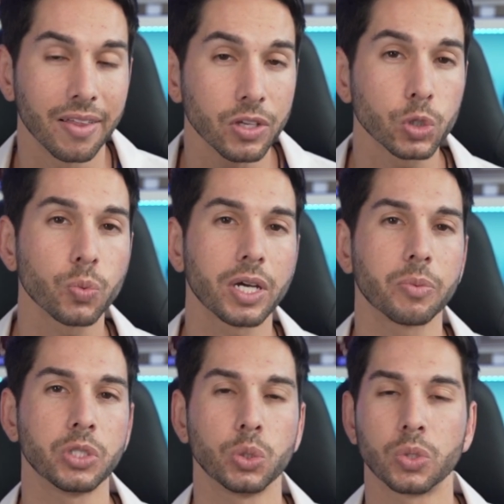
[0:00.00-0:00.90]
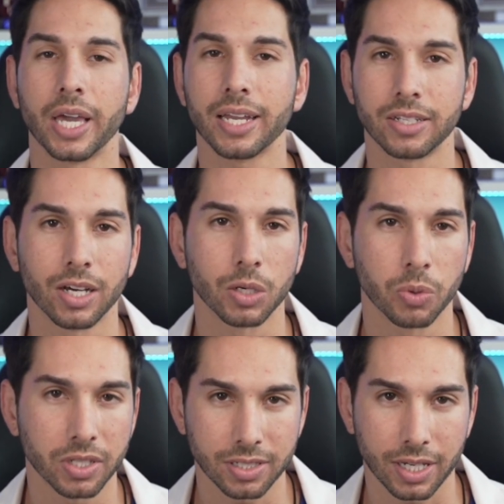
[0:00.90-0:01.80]
This way, when you get done
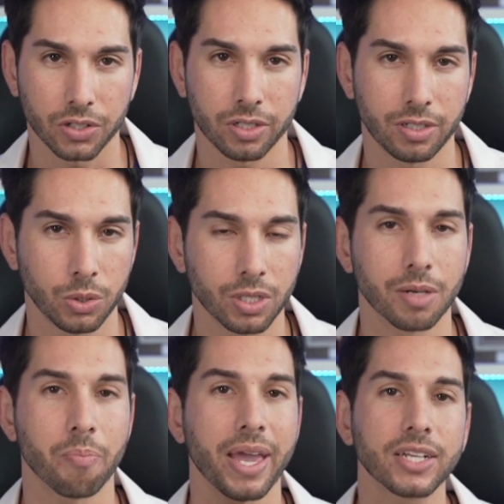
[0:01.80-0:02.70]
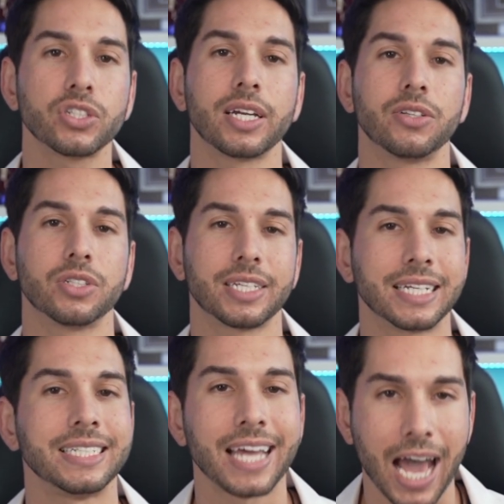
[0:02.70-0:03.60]
with a session, you can make changes and
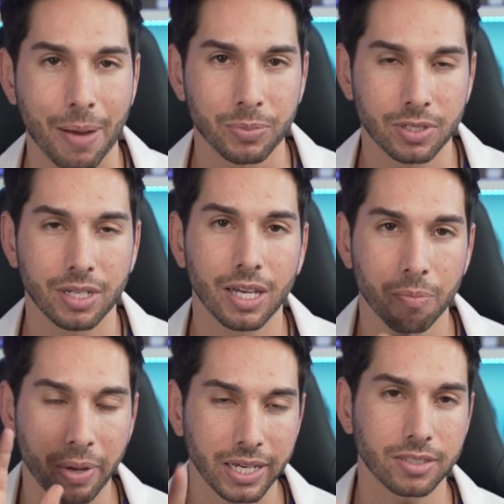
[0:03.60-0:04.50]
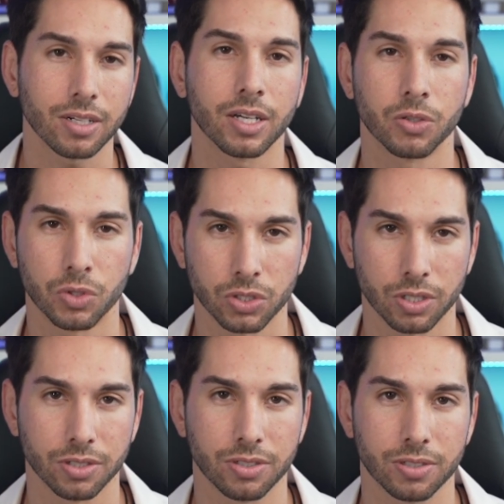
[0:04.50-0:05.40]
adapt based on the
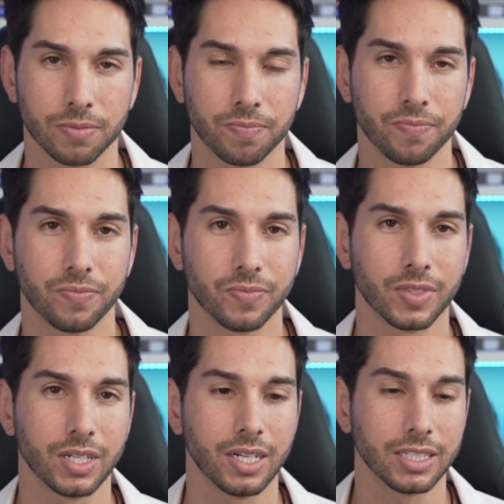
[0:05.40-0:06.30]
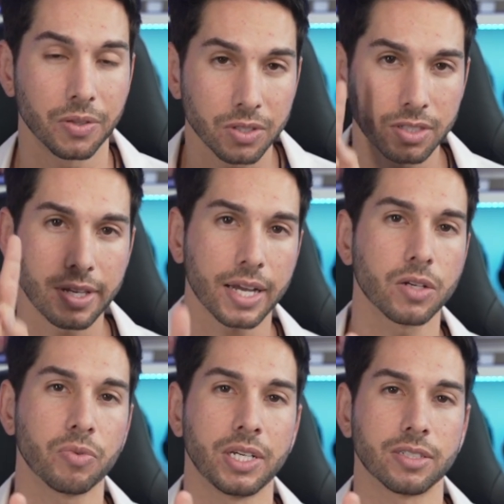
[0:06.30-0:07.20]
results. Now, the
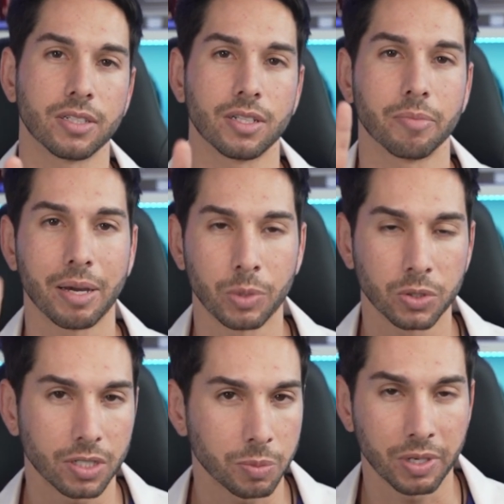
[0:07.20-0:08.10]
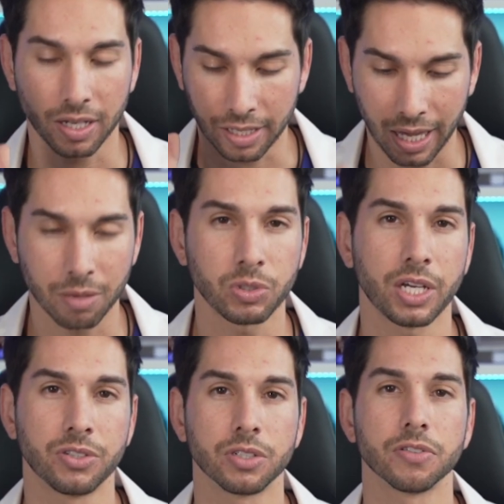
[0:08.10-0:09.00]
second reason My Muse has been a game
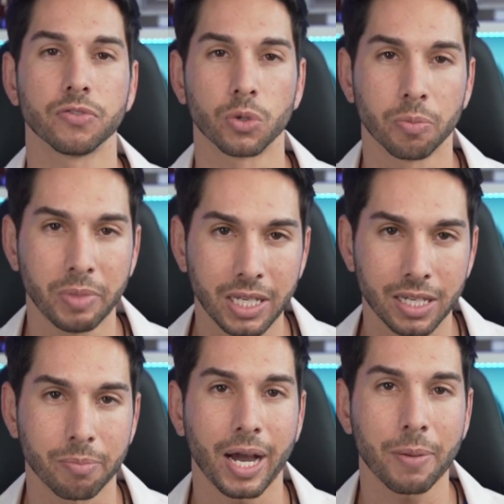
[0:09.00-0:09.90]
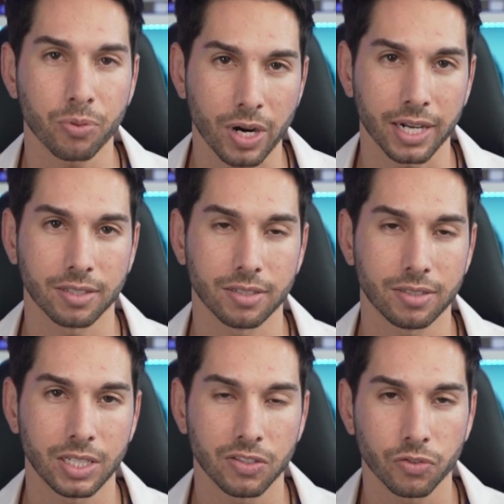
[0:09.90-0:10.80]
changer for me in my
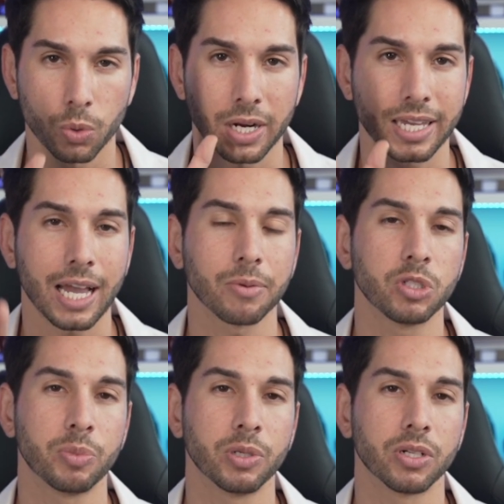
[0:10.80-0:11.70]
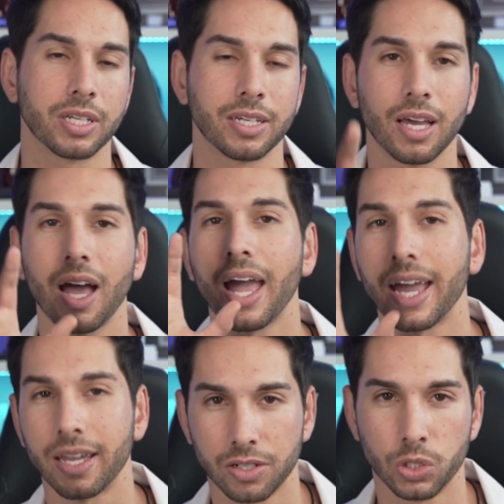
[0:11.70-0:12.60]
practice is for accountability
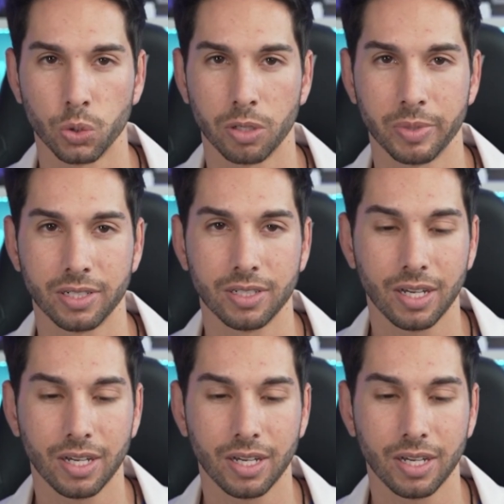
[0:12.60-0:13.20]
and enjoyment.